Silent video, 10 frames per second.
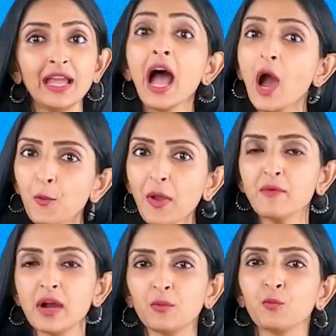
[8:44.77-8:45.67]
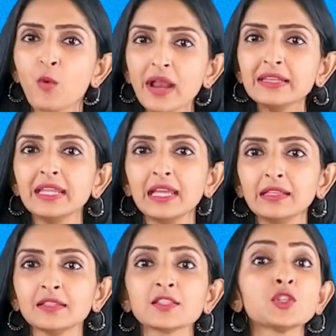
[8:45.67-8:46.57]
However, one
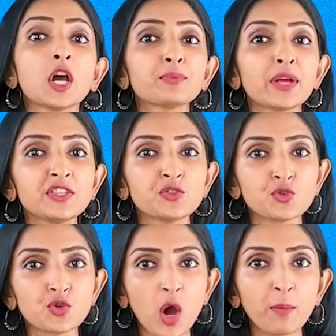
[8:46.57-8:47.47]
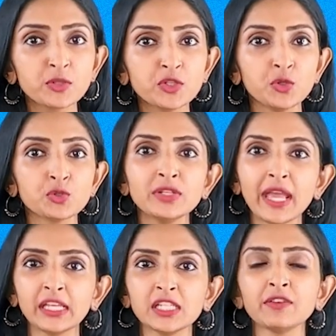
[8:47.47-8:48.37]
day the stock price dropped due to
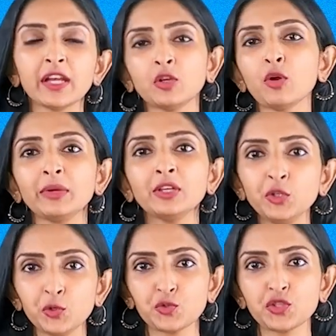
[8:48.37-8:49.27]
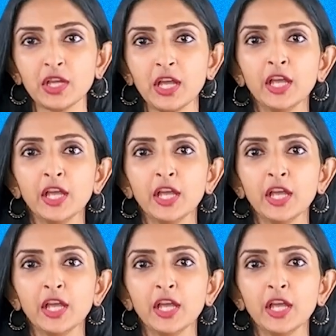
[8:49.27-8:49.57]
negative economic news.